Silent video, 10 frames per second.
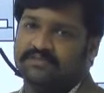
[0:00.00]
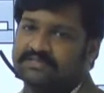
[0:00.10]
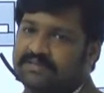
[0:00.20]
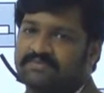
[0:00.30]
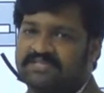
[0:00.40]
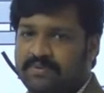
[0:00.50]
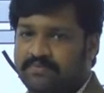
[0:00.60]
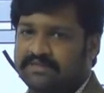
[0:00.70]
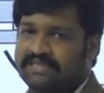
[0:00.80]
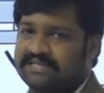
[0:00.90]
some
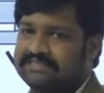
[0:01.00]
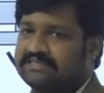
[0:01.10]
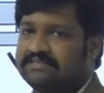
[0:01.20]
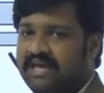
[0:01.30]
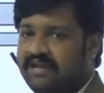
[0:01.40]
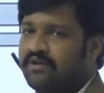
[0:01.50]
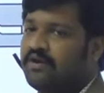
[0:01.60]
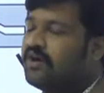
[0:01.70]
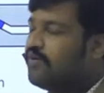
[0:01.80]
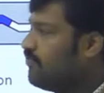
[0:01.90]
shaped things,
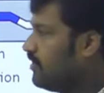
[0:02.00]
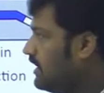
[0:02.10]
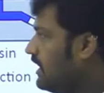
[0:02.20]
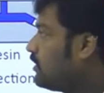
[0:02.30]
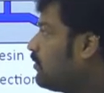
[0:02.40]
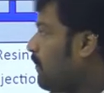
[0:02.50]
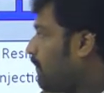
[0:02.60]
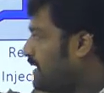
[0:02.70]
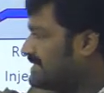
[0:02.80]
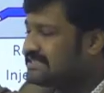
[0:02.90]
then we need
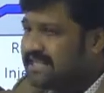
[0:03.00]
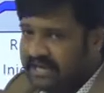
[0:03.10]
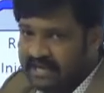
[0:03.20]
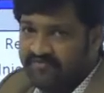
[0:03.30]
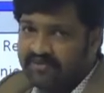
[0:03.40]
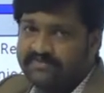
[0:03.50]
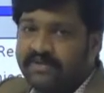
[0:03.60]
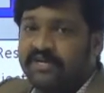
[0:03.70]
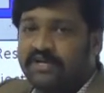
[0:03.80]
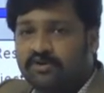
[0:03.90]
to press the
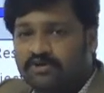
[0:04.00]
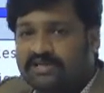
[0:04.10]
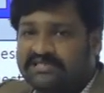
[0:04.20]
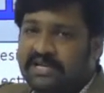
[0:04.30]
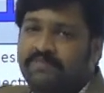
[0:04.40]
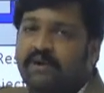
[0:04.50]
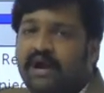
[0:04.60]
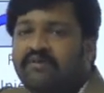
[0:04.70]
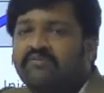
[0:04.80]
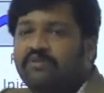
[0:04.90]
reinforcement into that shape
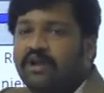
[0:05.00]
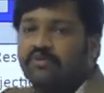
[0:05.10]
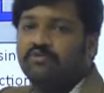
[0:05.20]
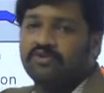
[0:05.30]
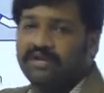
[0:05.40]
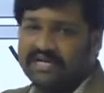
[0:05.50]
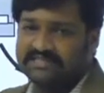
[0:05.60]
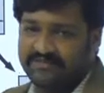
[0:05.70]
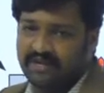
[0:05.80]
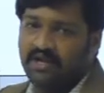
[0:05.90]
and we have to
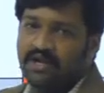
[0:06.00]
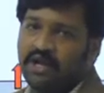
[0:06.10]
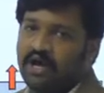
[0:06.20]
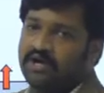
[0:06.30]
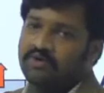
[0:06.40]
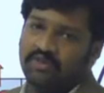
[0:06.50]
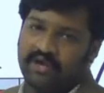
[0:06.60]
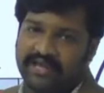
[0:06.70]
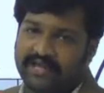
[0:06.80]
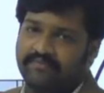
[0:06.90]
transfer onto
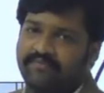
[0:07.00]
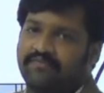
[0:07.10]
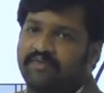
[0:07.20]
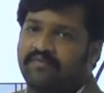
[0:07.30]
the die